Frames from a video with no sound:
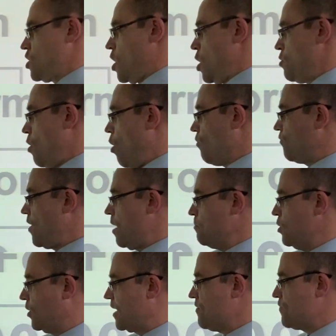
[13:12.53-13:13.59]
so I'm
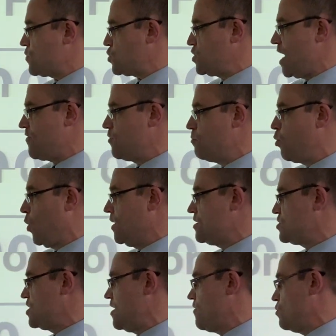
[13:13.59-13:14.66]
looking for
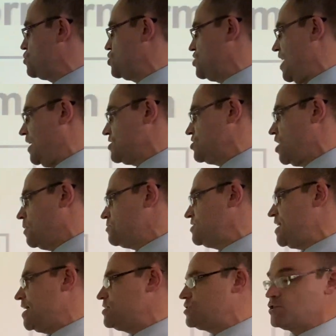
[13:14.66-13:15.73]
7.06 times
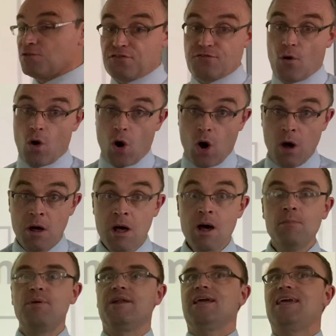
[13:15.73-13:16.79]
10 to the 4.
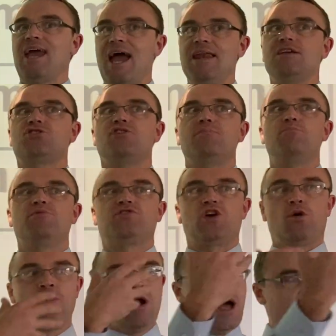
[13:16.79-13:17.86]
But again,
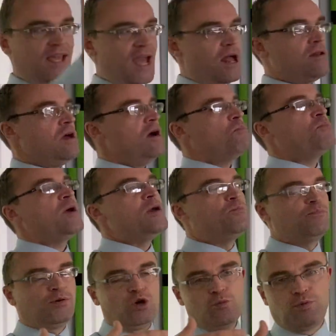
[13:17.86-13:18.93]

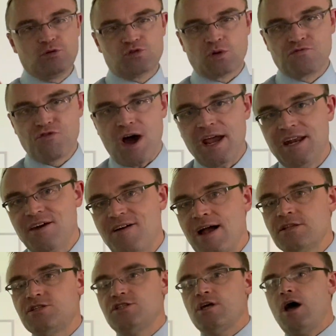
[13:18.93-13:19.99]
pupils would write their
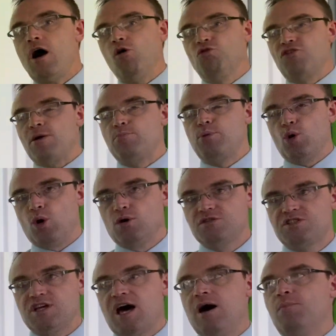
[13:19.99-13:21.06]
answer, hold their
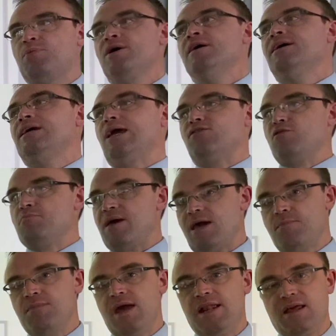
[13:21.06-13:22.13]
boards up, giving me
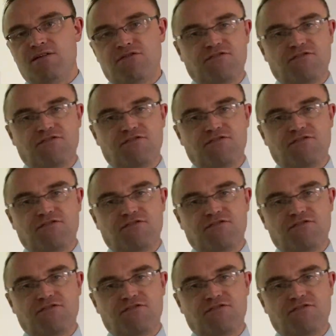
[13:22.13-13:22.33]
immediate